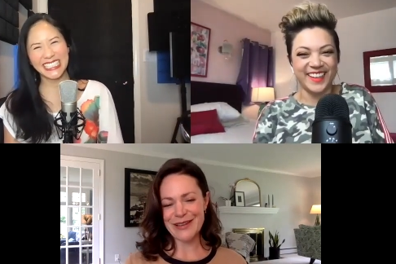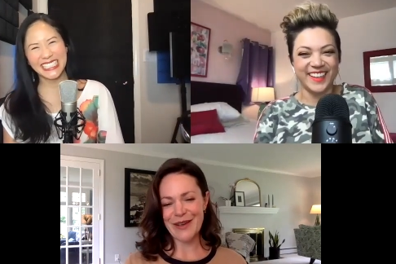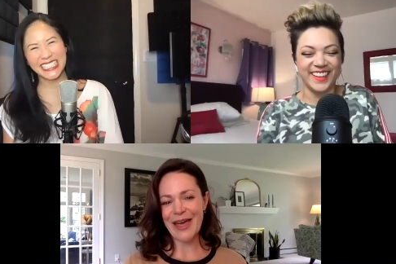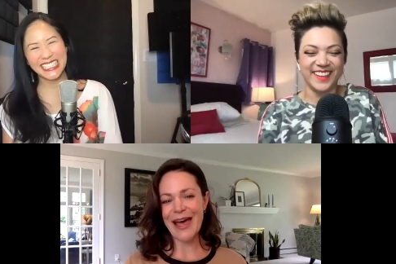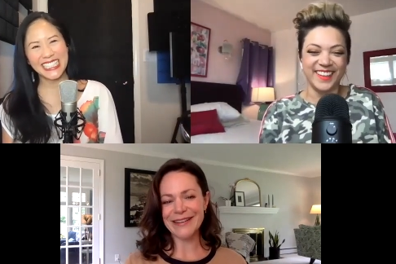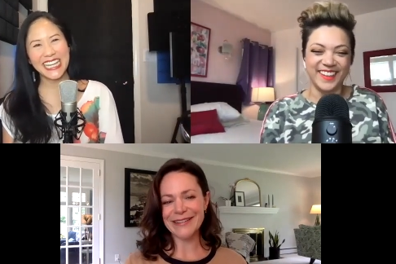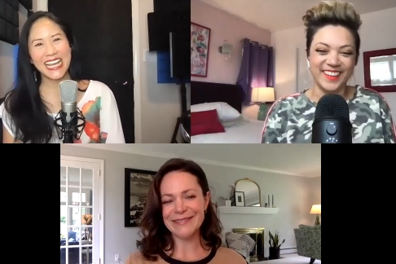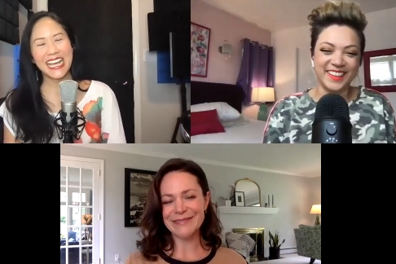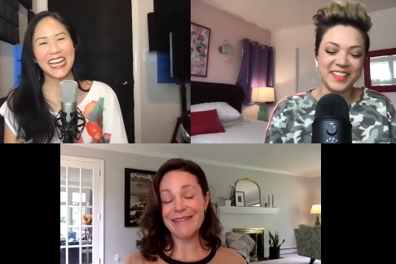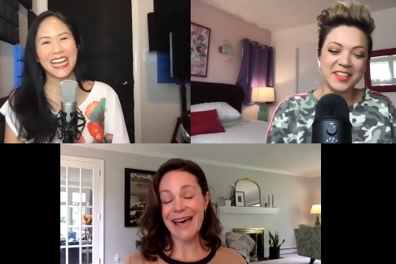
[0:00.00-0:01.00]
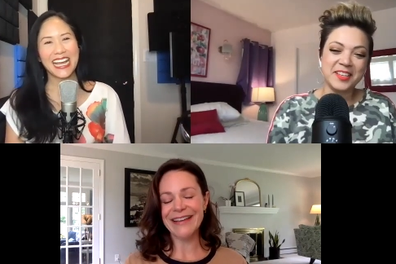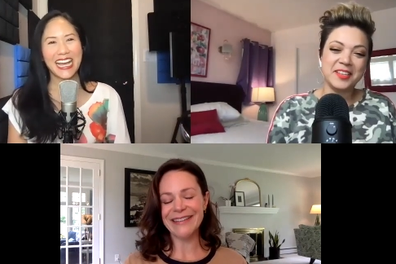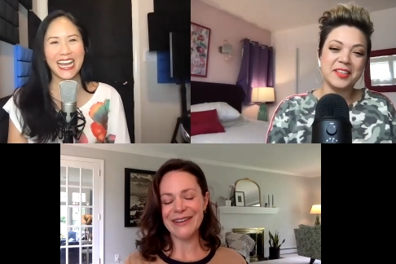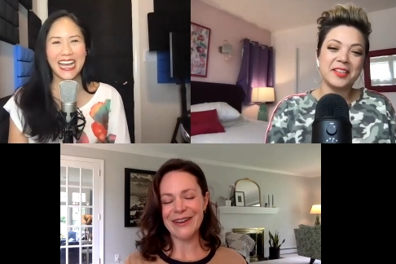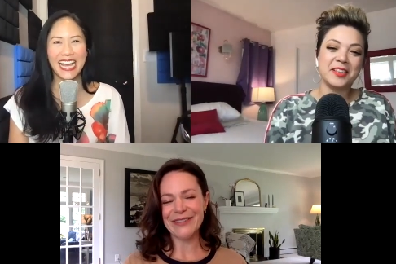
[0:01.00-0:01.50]
Speaker 1: that that you
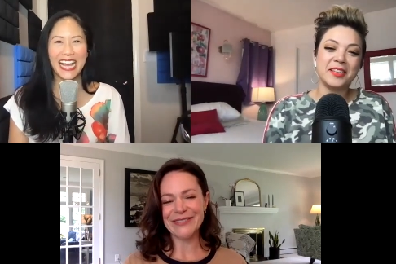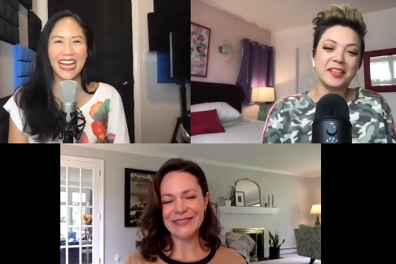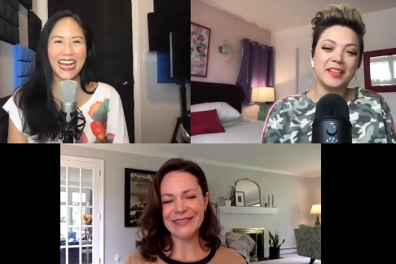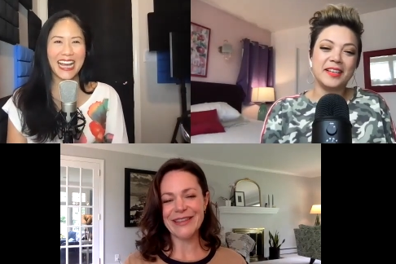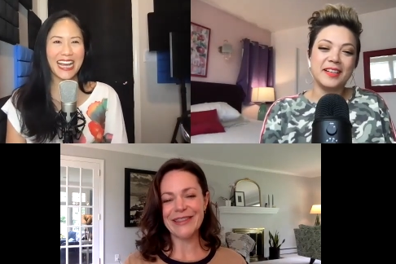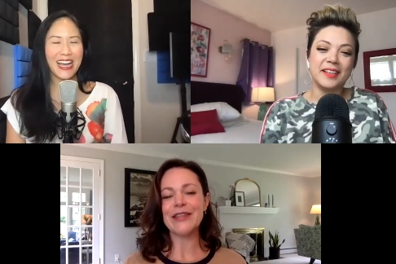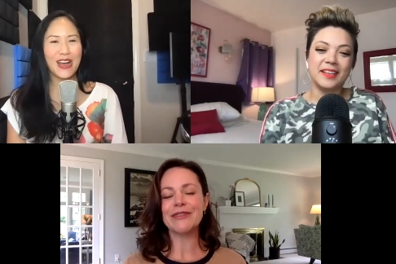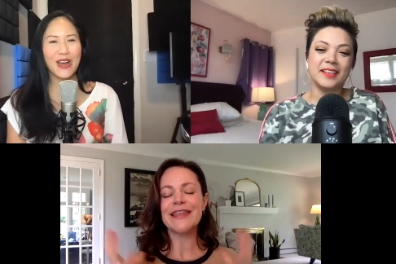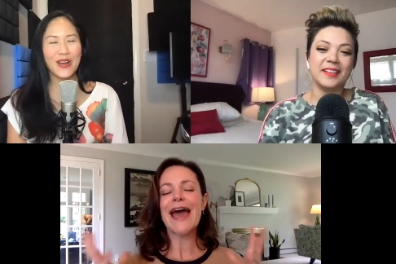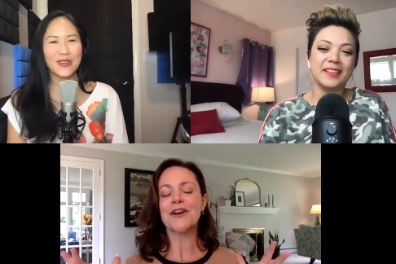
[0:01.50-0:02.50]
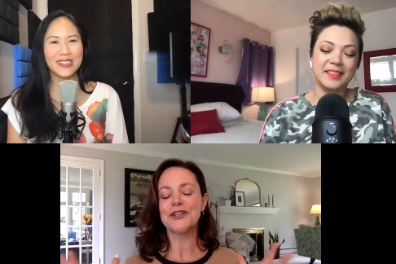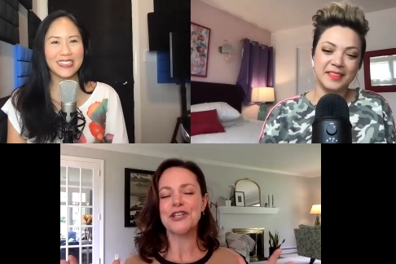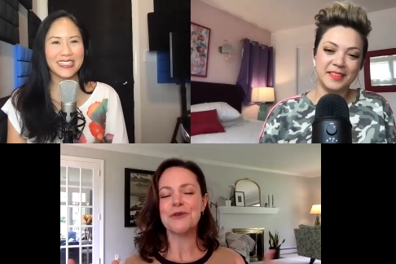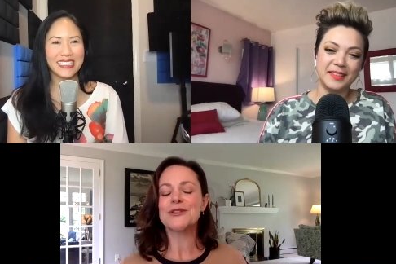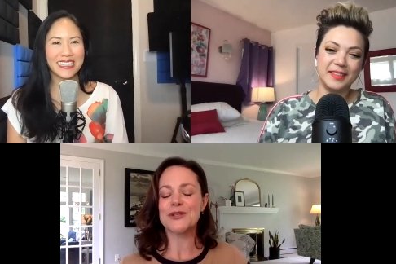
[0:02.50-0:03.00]
know the the, the energy ah.
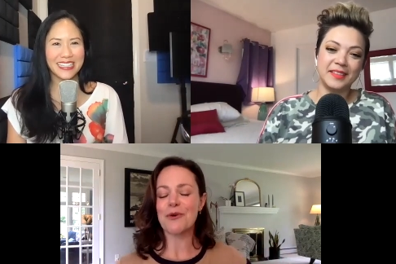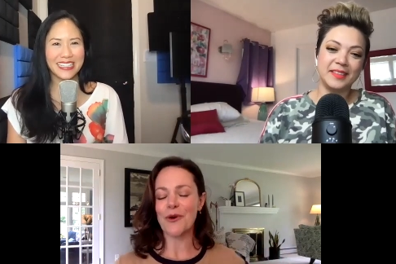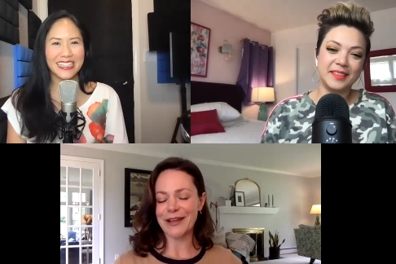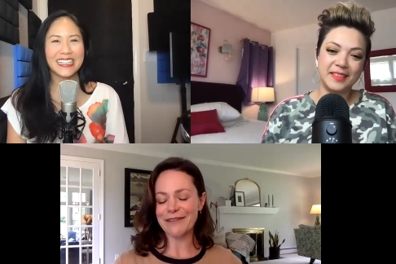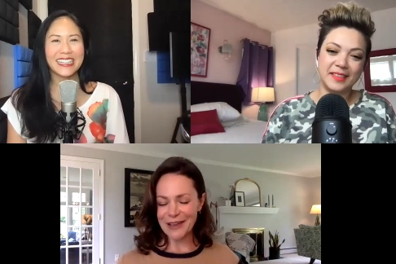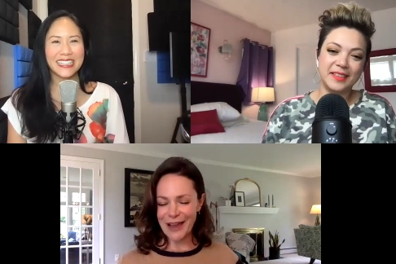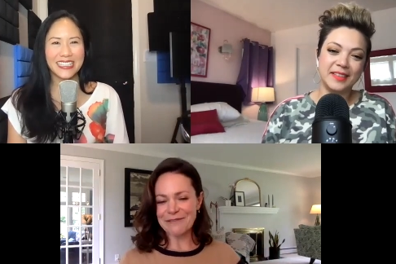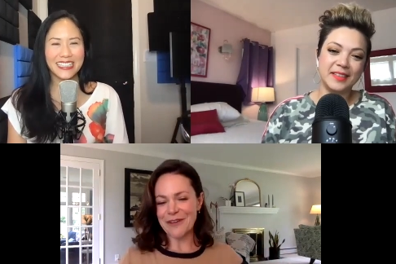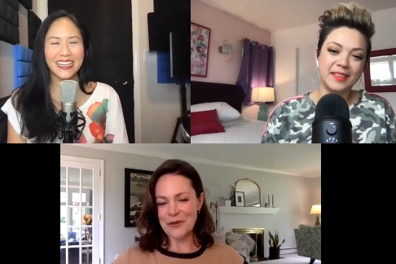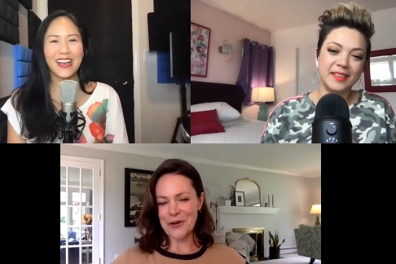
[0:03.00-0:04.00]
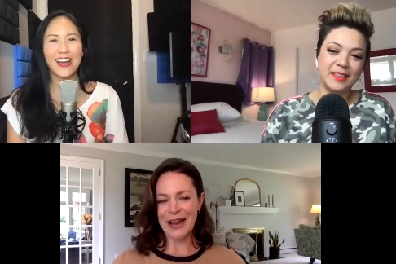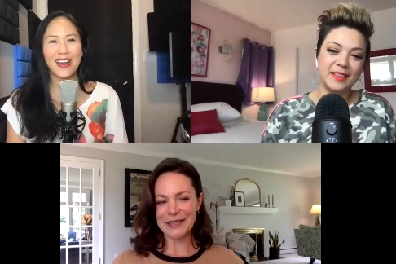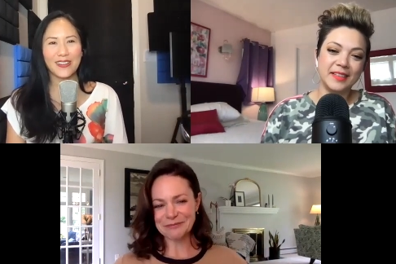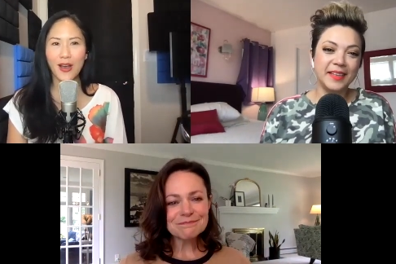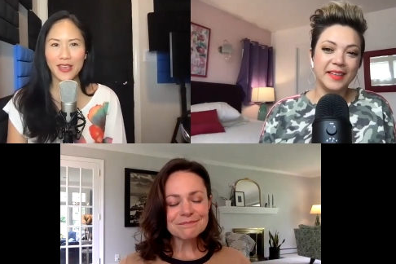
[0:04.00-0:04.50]
was supportive. I felt great. Oh,
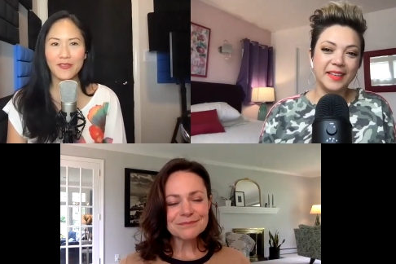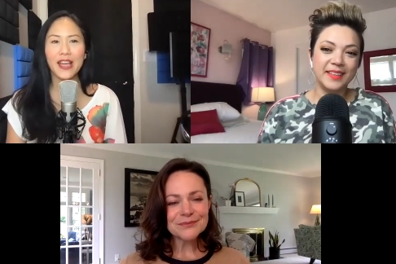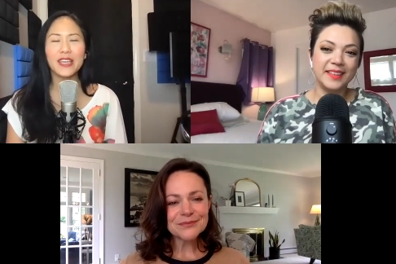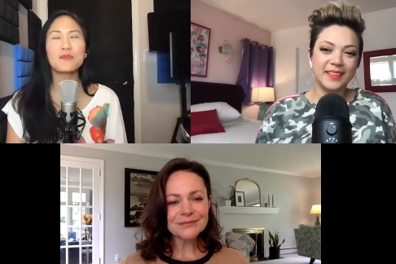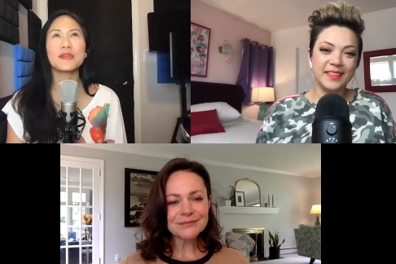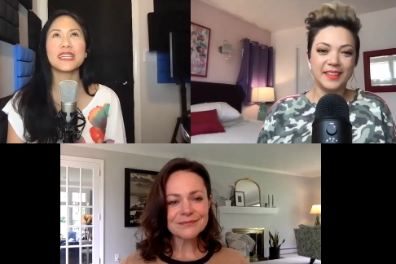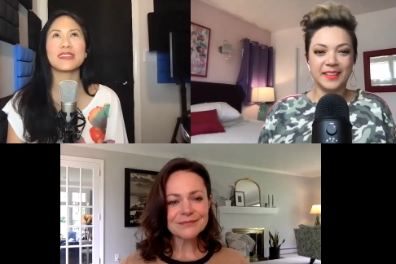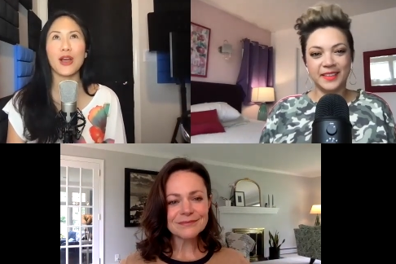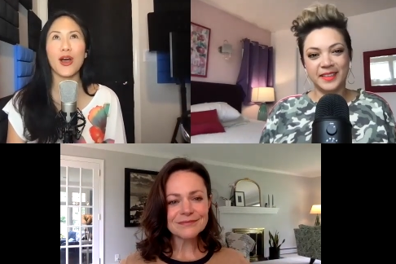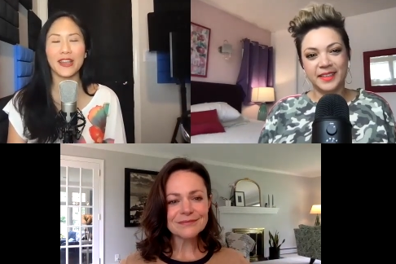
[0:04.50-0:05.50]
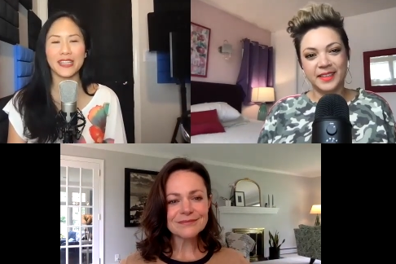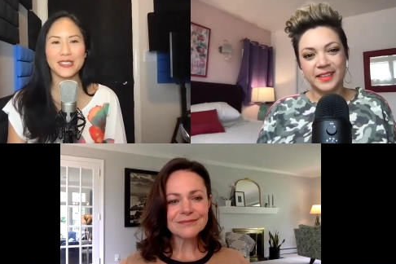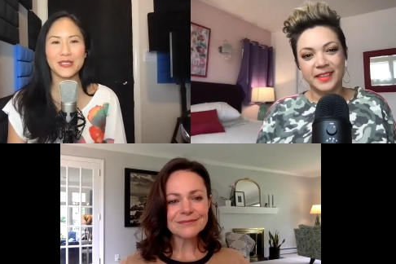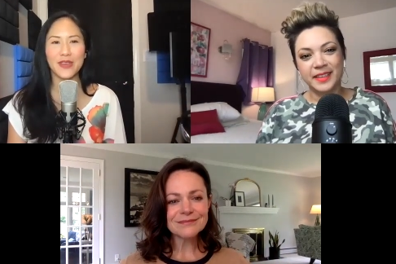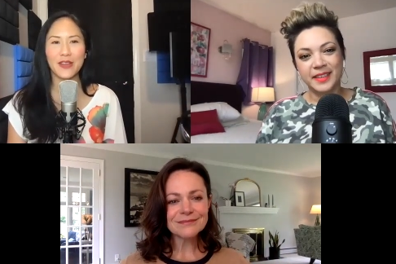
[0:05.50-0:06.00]
if
Speaker 2: I could be in the audience of
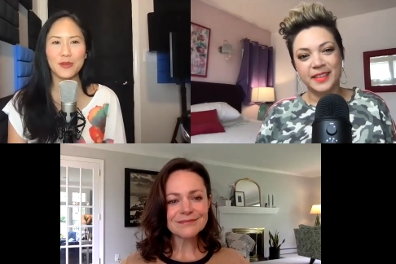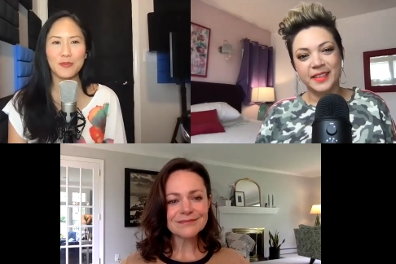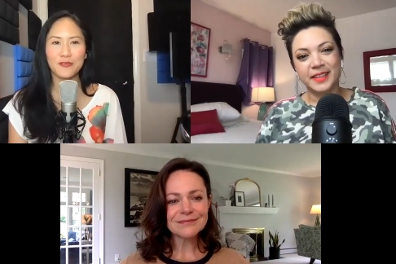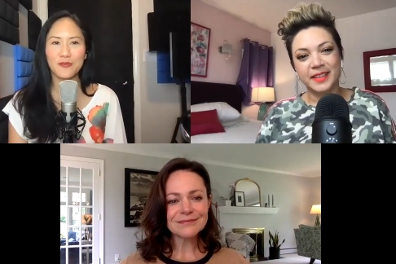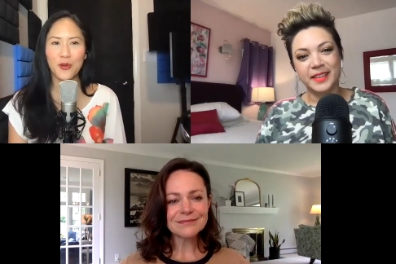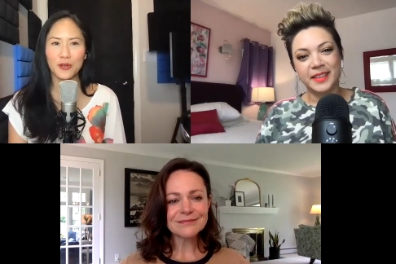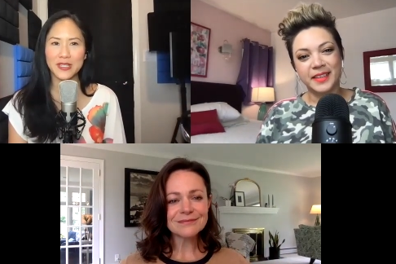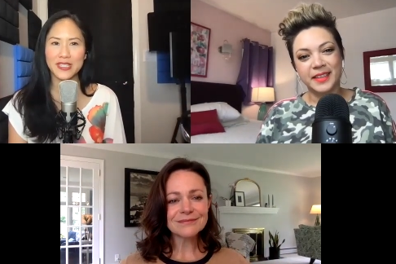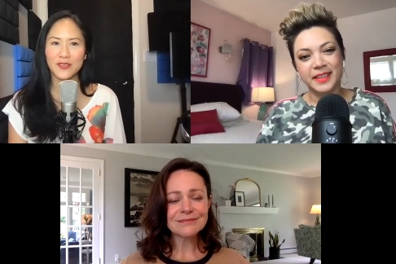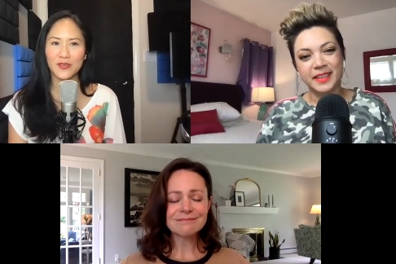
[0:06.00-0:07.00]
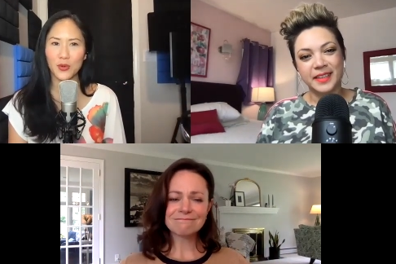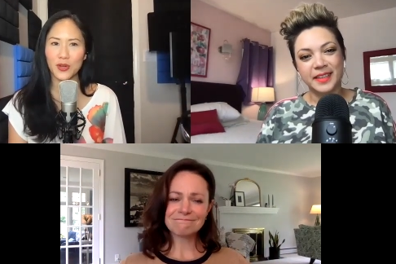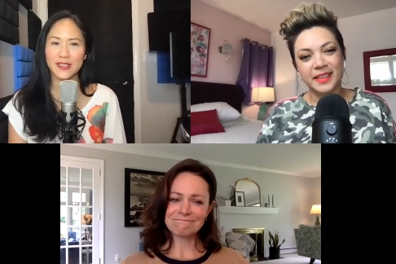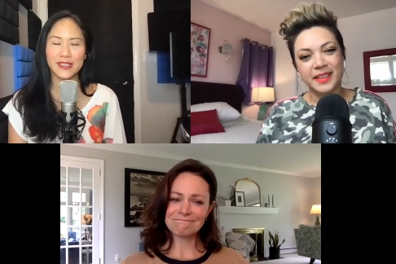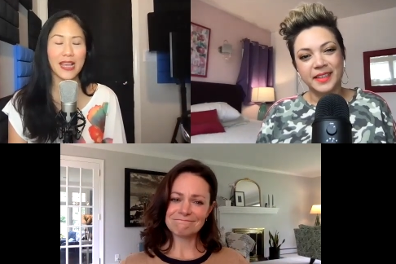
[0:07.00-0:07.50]
every performance of
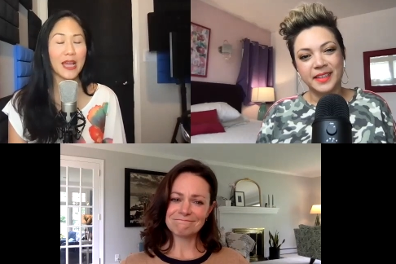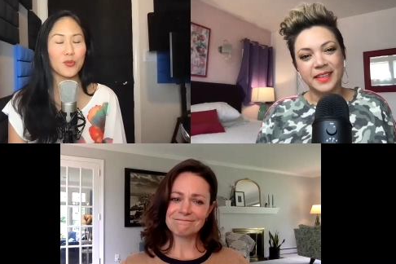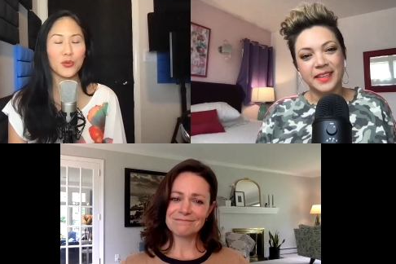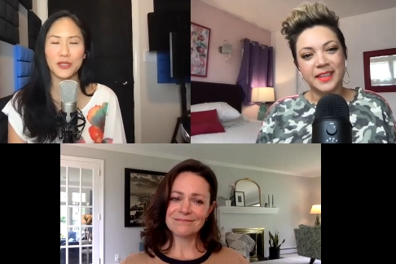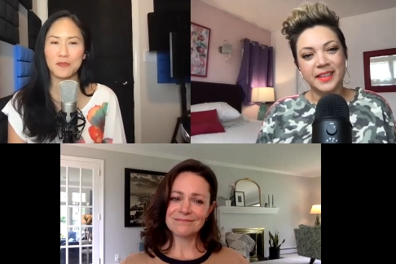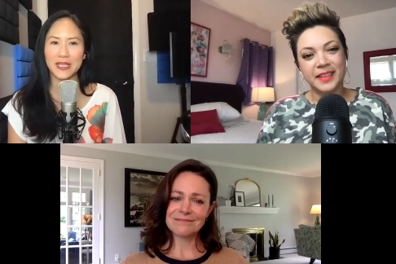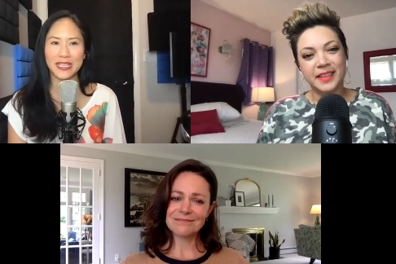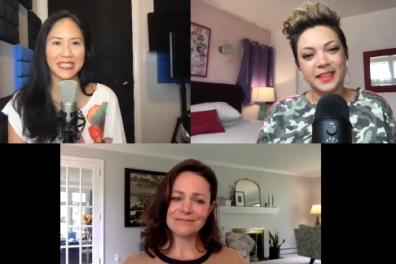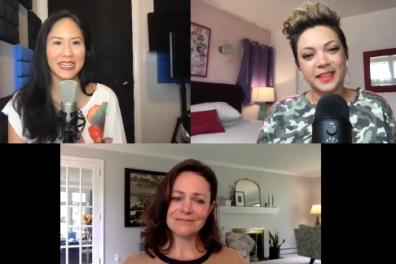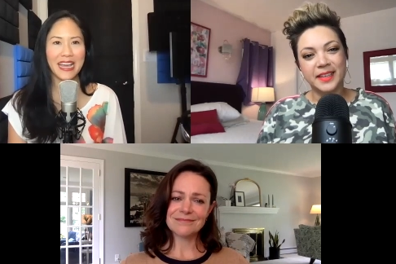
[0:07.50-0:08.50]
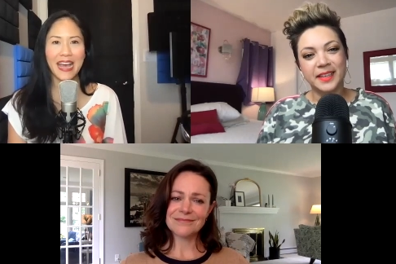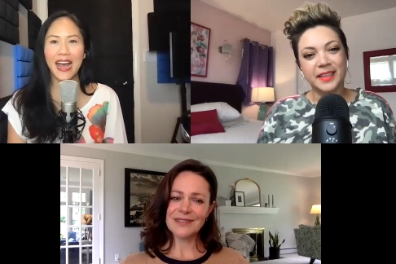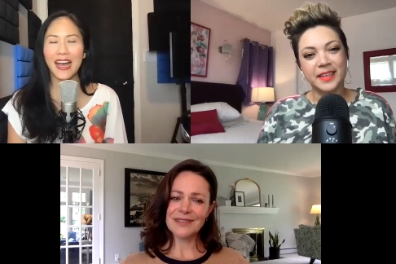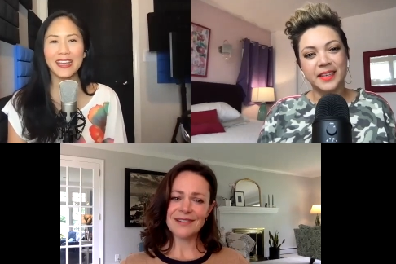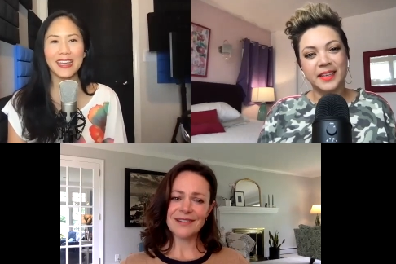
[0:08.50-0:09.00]
yours, I would be.
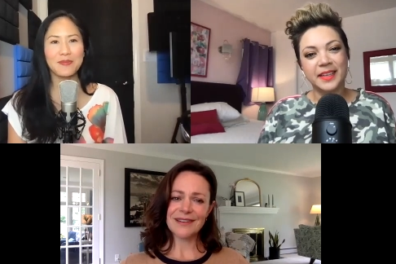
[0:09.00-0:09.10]
I am